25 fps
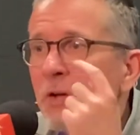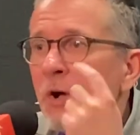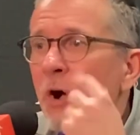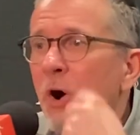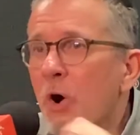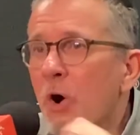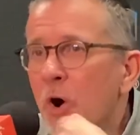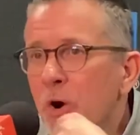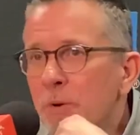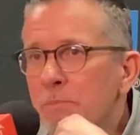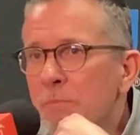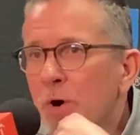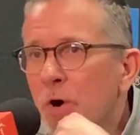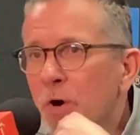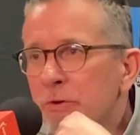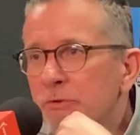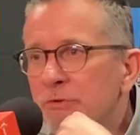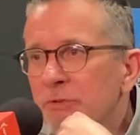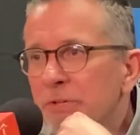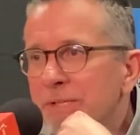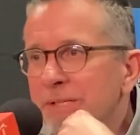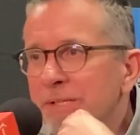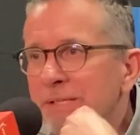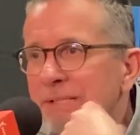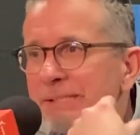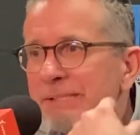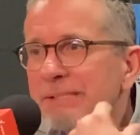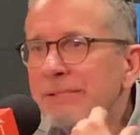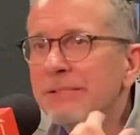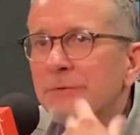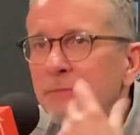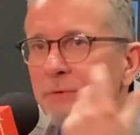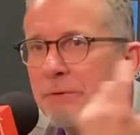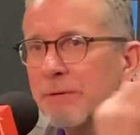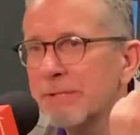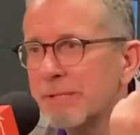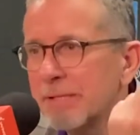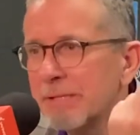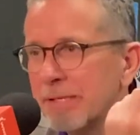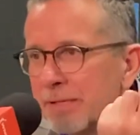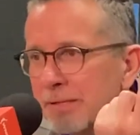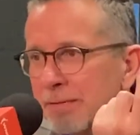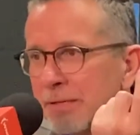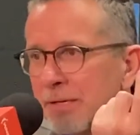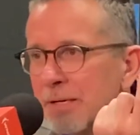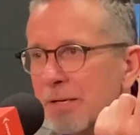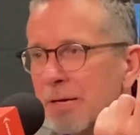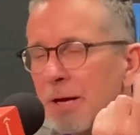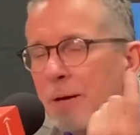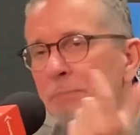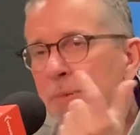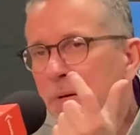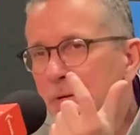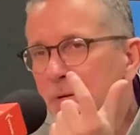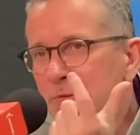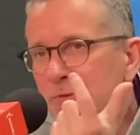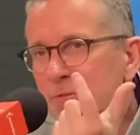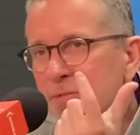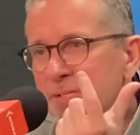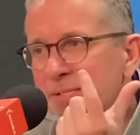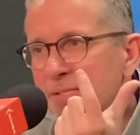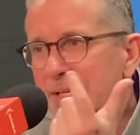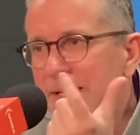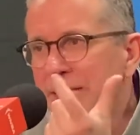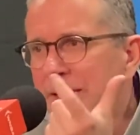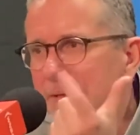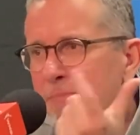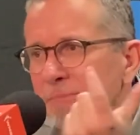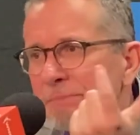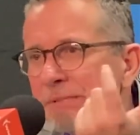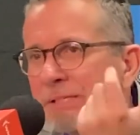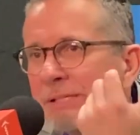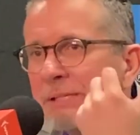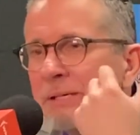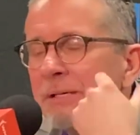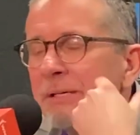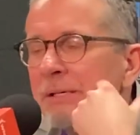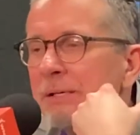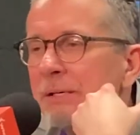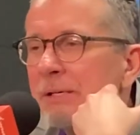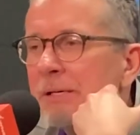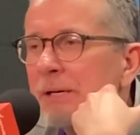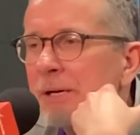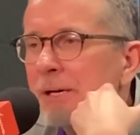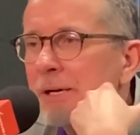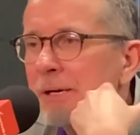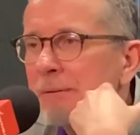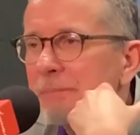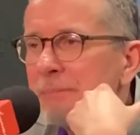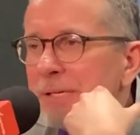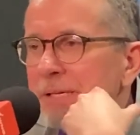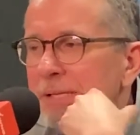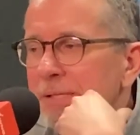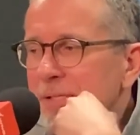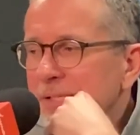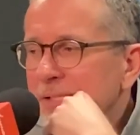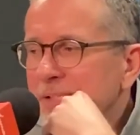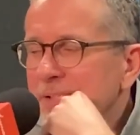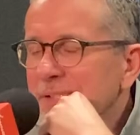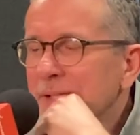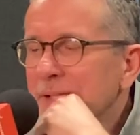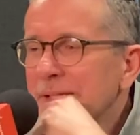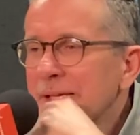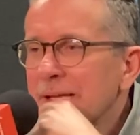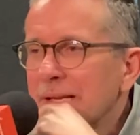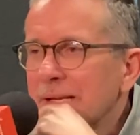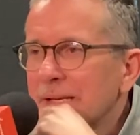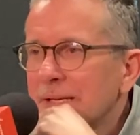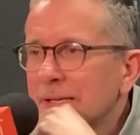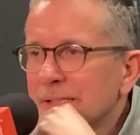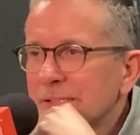Our margin is different than a bunch of teams in this league.